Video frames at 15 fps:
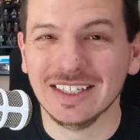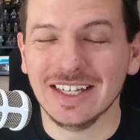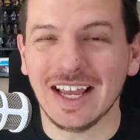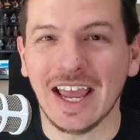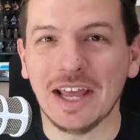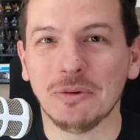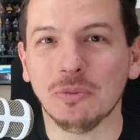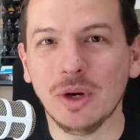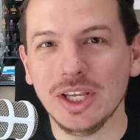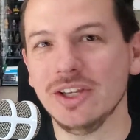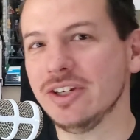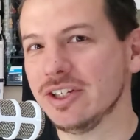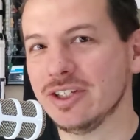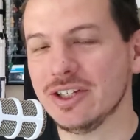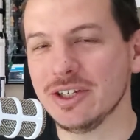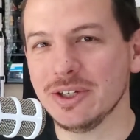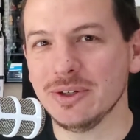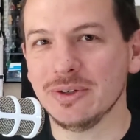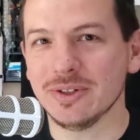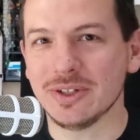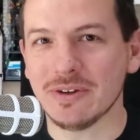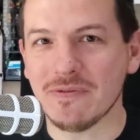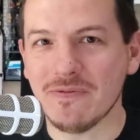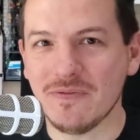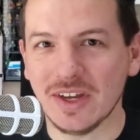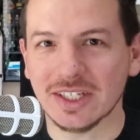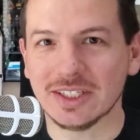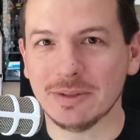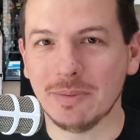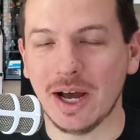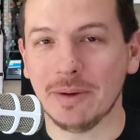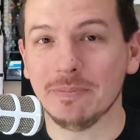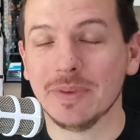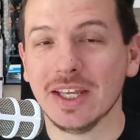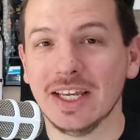and what you could do to fix them up,